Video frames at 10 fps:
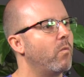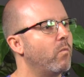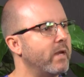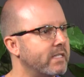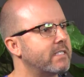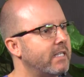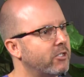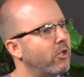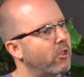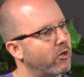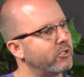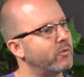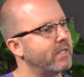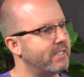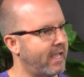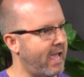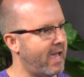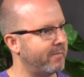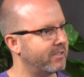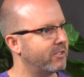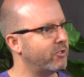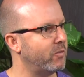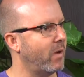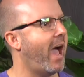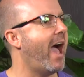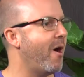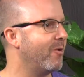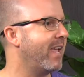we just need to learn to adapt to how